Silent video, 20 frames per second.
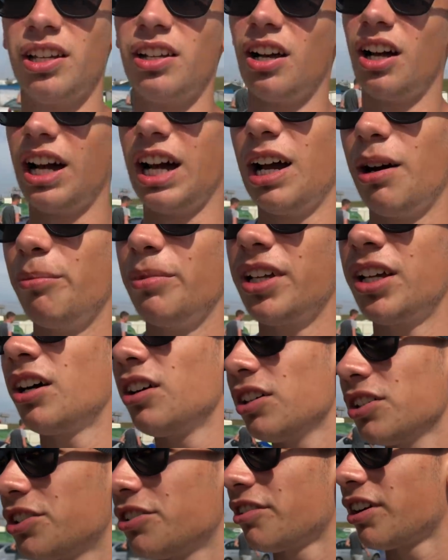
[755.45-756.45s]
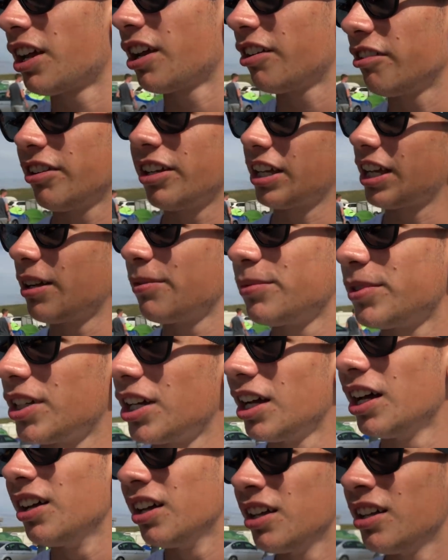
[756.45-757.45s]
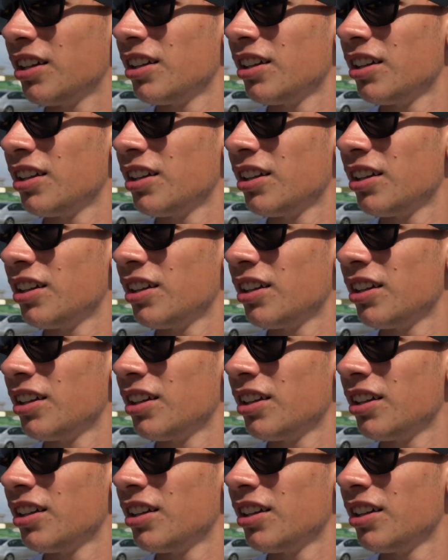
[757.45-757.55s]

Like, how many cars do you reckon are in the campsite?